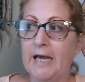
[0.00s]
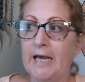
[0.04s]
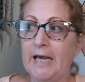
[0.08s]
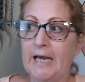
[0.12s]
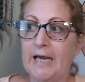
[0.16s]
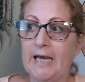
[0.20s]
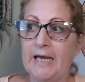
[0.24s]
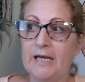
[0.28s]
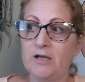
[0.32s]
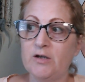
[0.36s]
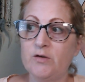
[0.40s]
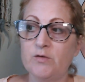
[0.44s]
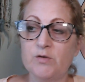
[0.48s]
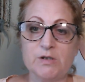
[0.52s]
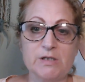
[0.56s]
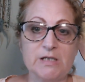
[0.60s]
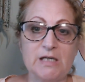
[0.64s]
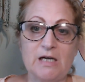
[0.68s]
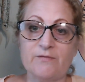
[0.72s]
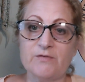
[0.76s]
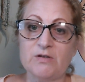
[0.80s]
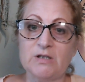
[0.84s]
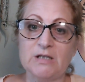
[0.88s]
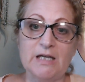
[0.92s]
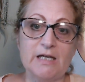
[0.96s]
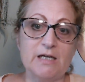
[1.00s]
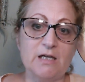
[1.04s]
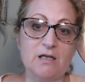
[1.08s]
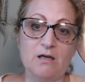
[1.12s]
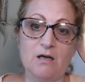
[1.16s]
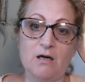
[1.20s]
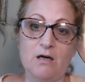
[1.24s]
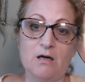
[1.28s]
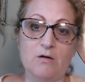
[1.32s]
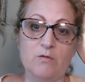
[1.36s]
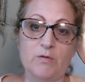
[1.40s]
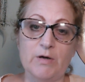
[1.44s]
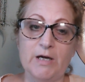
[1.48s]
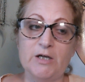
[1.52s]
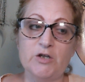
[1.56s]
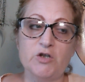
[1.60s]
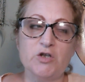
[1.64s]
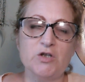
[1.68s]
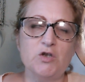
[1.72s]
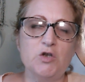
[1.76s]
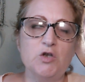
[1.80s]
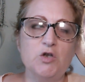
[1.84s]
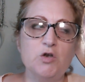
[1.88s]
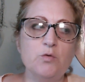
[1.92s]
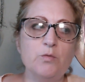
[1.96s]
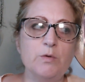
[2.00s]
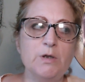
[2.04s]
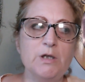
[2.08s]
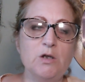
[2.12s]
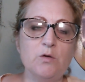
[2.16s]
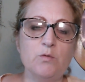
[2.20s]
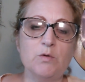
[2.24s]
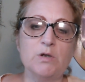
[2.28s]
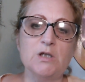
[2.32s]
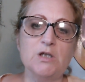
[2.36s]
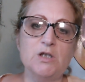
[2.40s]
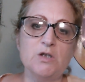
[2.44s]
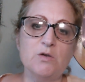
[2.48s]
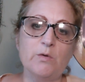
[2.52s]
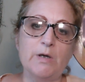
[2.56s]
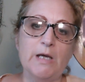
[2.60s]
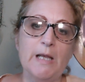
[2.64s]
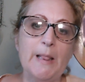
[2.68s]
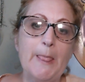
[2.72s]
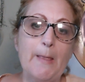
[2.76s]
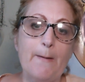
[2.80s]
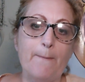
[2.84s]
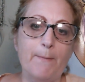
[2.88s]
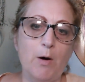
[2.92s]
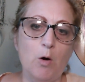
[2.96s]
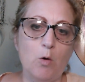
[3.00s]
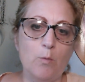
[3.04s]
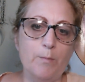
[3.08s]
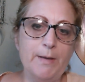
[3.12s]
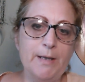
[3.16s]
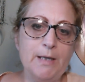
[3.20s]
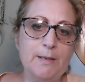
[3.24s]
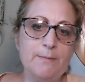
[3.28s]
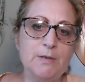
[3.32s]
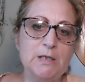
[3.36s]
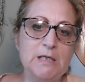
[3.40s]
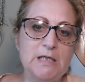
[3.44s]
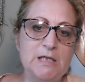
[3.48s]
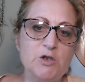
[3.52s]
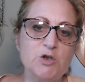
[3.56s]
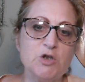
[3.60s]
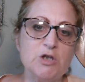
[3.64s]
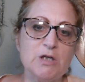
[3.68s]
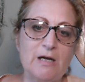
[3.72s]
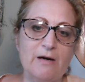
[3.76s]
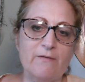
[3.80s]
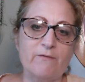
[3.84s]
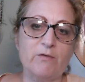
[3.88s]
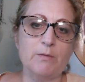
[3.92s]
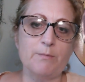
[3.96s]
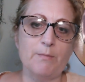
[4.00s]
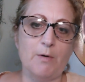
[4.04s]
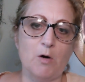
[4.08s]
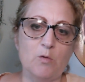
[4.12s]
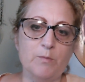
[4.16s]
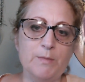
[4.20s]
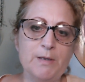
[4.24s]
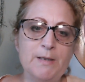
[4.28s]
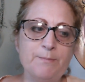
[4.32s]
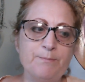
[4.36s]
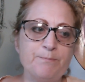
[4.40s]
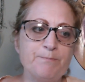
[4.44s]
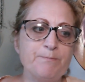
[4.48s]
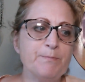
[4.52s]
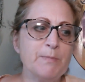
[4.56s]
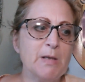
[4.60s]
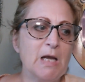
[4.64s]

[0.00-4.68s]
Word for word: And you just have to let it go and just do what you can do in the moment, each and every moment.